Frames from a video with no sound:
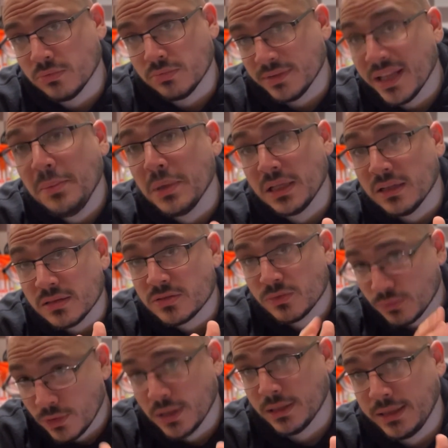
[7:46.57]
limitless,
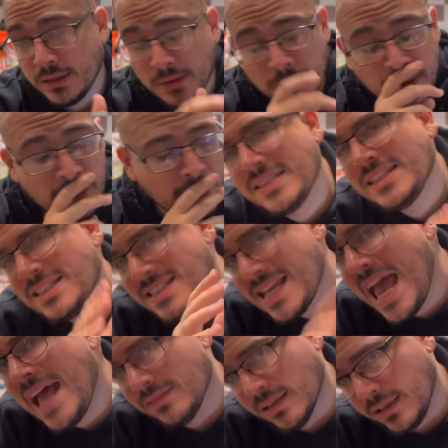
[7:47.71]
really.
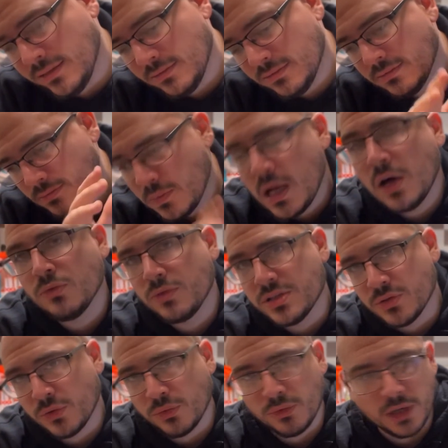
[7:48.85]
Sadly,
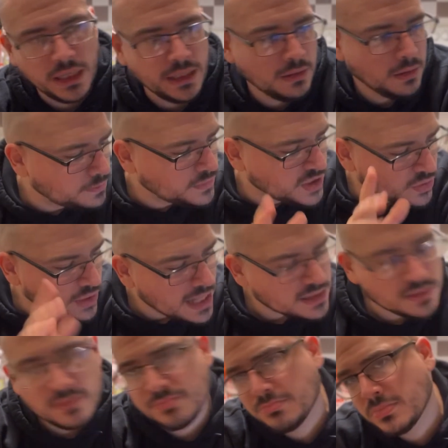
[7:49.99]
Hellraiser three. So
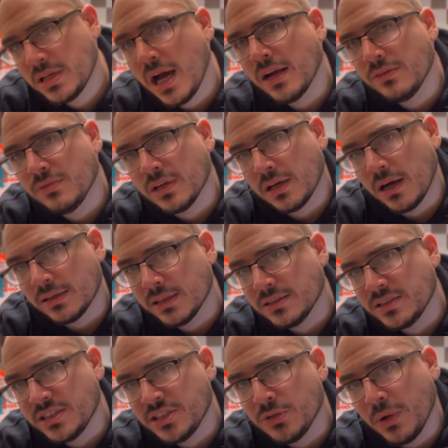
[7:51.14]
that's kind of a
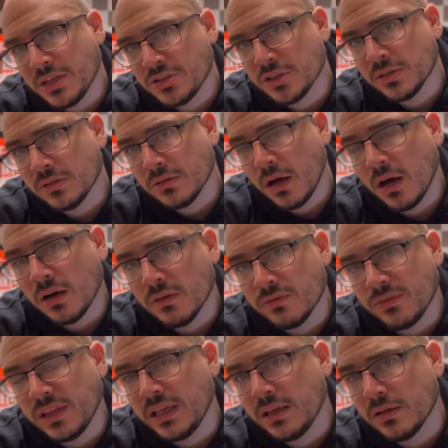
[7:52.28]
continuation of
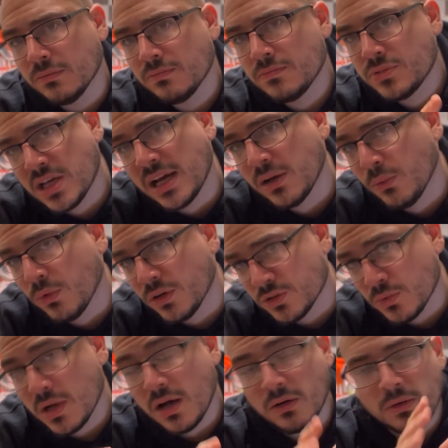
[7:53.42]
the second one as
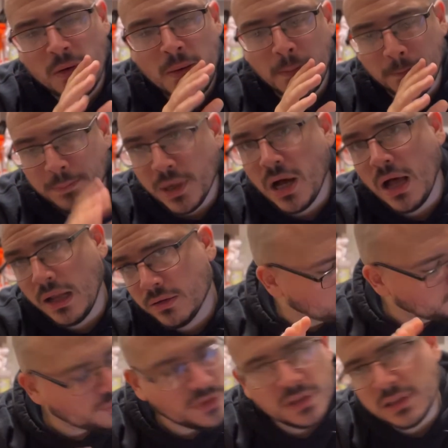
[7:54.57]
well. But
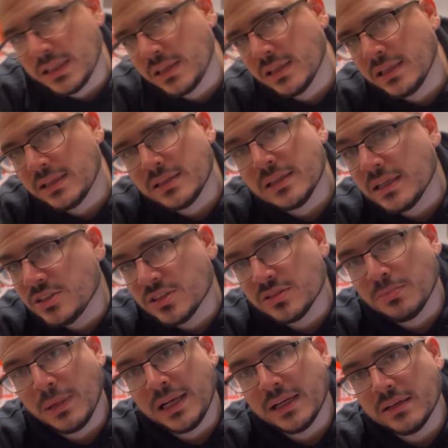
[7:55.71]
really think they just
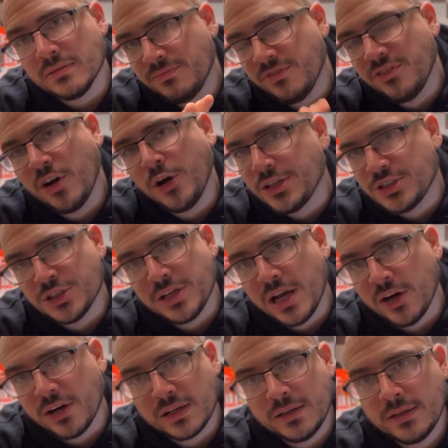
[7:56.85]
made it very
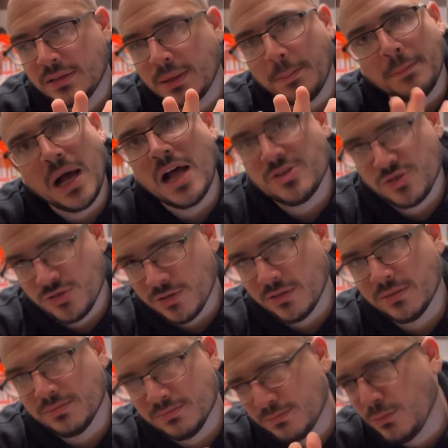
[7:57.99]
generic
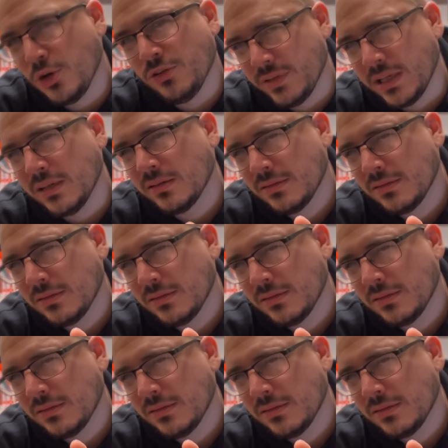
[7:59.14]
monster movie,